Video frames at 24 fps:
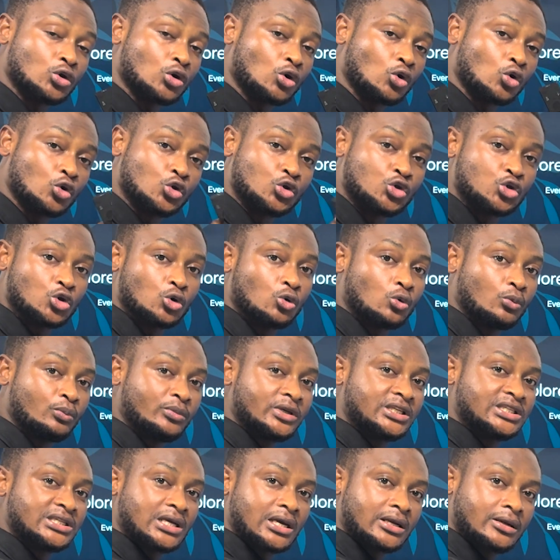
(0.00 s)
audio will be
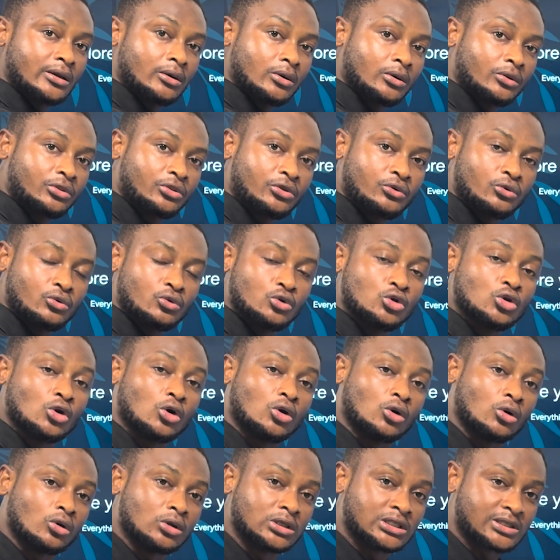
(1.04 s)
channeled through
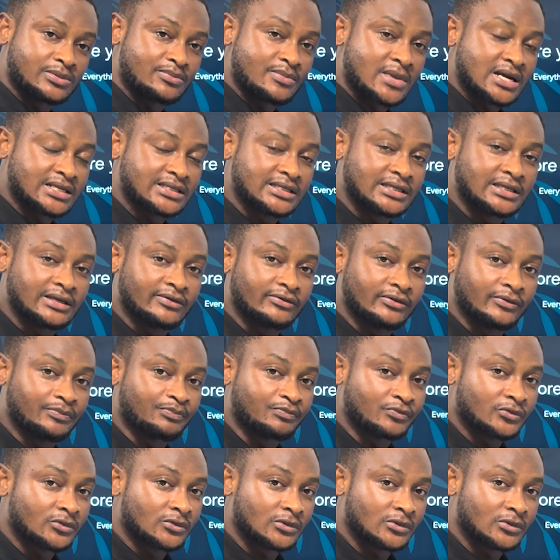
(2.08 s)
your smart TV.